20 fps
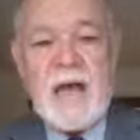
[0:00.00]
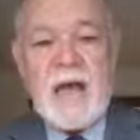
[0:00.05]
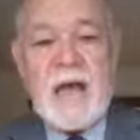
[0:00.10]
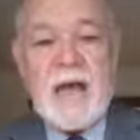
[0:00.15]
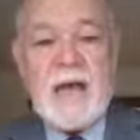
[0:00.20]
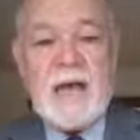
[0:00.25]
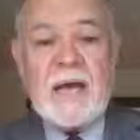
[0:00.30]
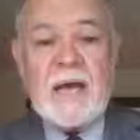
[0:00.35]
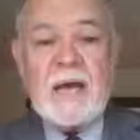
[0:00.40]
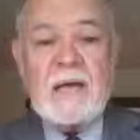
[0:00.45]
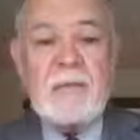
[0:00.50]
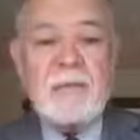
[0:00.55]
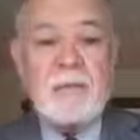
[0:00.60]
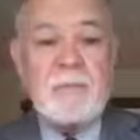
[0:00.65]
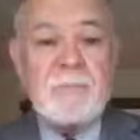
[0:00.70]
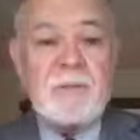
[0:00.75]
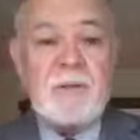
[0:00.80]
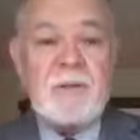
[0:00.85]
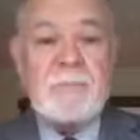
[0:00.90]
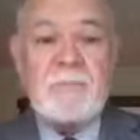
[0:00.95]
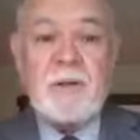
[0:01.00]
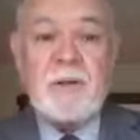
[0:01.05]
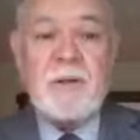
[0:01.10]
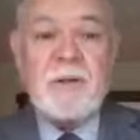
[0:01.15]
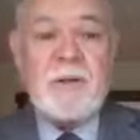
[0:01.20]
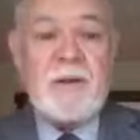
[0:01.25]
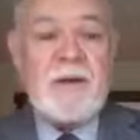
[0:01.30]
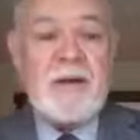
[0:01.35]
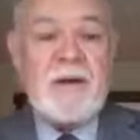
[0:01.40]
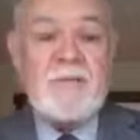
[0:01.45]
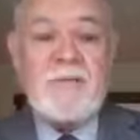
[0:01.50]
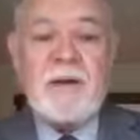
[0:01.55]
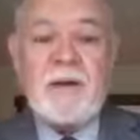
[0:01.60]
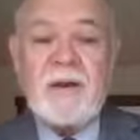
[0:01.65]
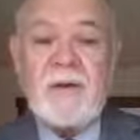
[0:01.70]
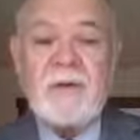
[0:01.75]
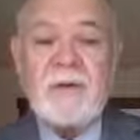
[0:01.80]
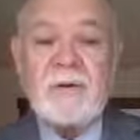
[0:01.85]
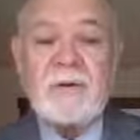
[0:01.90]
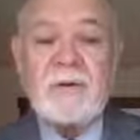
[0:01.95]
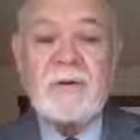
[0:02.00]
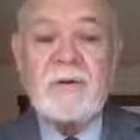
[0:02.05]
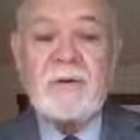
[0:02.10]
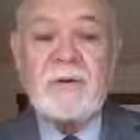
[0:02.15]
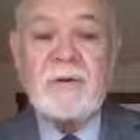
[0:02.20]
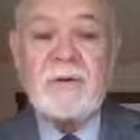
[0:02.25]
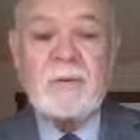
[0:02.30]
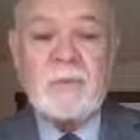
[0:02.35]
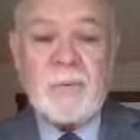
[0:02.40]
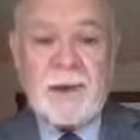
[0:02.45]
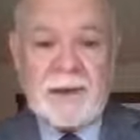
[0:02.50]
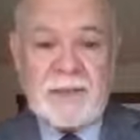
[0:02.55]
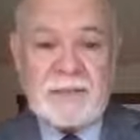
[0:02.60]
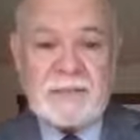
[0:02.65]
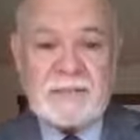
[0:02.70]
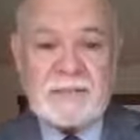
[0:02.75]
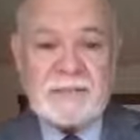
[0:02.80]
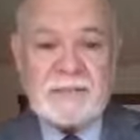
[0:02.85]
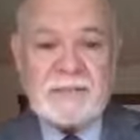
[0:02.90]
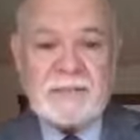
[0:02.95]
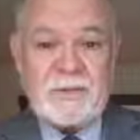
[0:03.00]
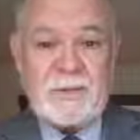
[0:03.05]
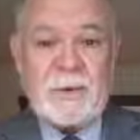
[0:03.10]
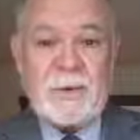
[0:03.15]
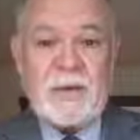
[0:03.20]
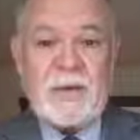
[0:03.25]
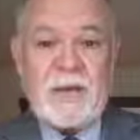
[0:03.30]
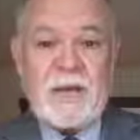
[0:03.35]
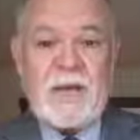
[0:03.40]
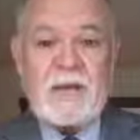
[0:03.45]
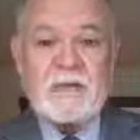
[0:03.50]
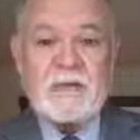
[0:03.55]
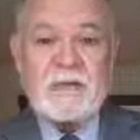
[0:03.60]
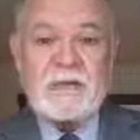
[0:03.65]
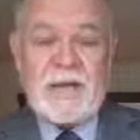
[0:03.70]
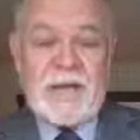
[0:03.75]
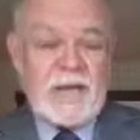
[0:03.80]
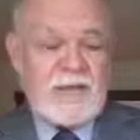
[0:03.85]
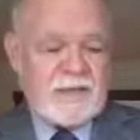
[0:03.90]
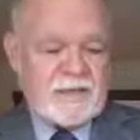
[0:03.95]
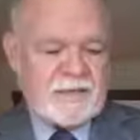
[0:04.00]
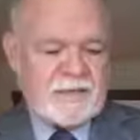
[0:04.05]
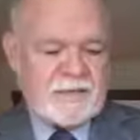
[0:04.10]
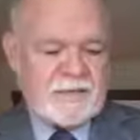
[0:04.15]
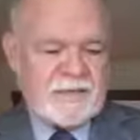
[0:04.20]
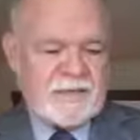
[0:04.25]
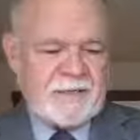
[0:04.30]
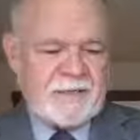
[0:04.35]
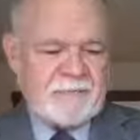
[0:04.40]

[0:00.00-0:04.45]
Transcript: and people of another race or nationality.